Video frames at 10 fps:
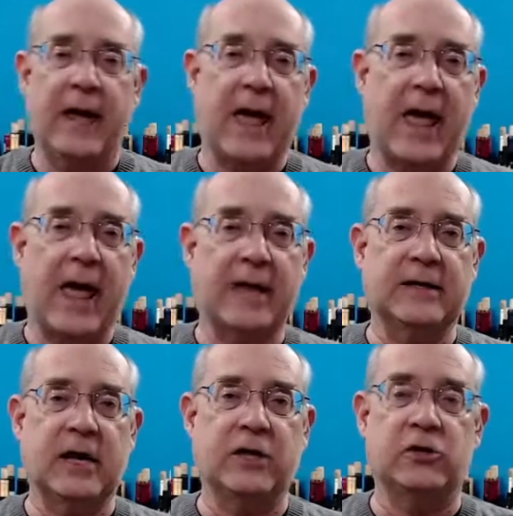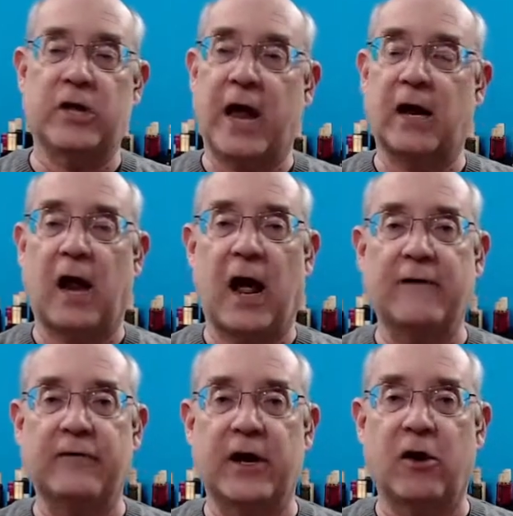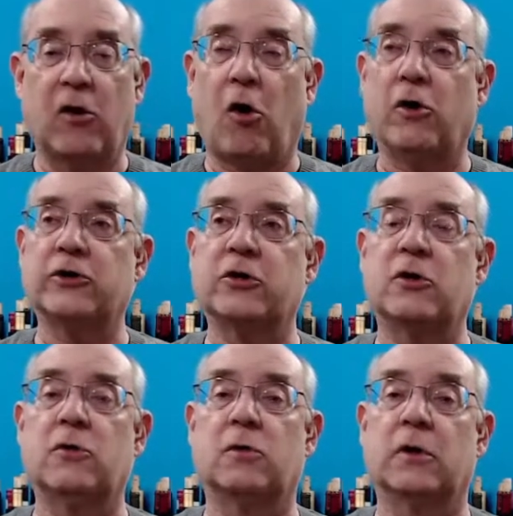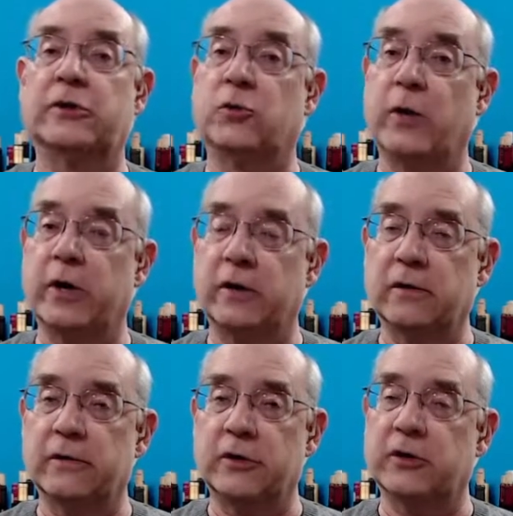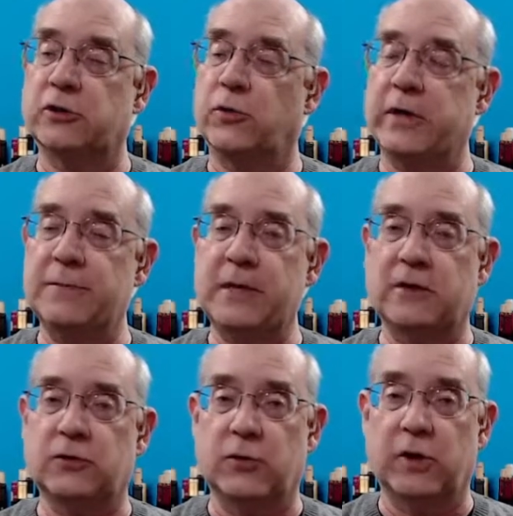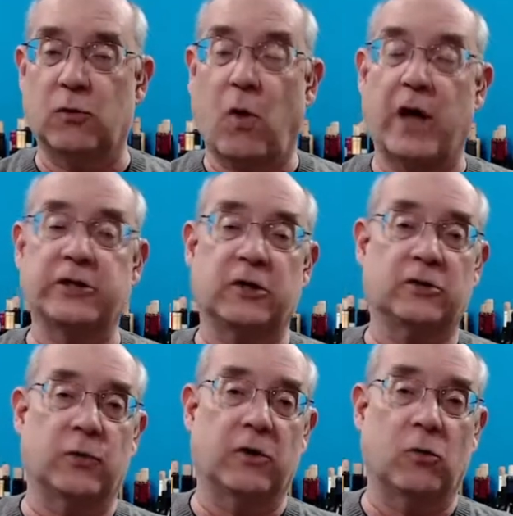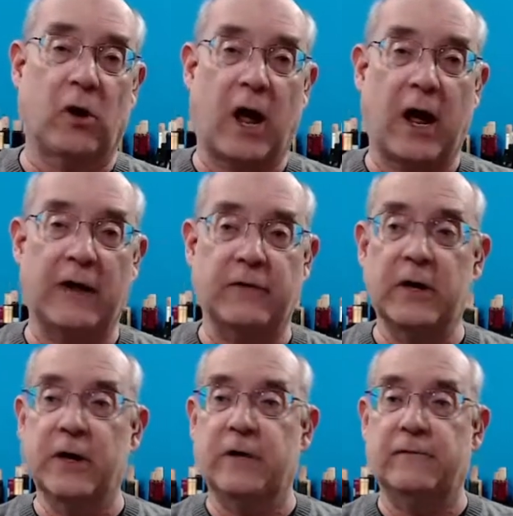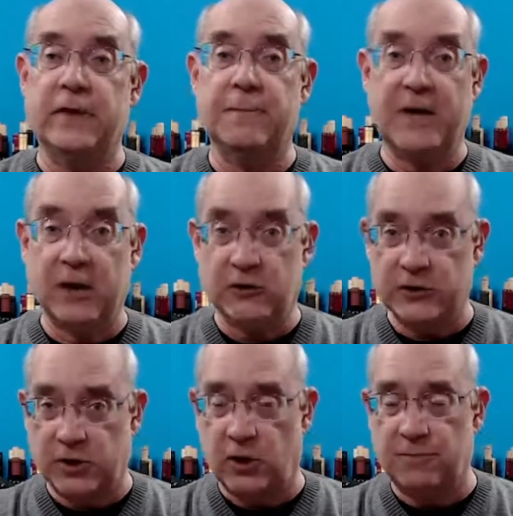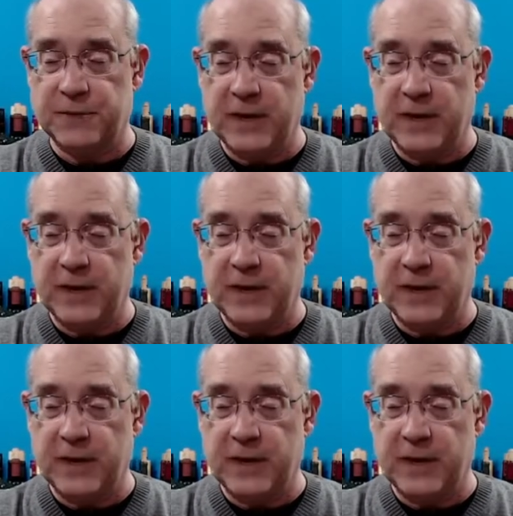And chat live there. Also, we're on Twitter. You can tweet me on Twitter, watch on Twitter live via Periscope.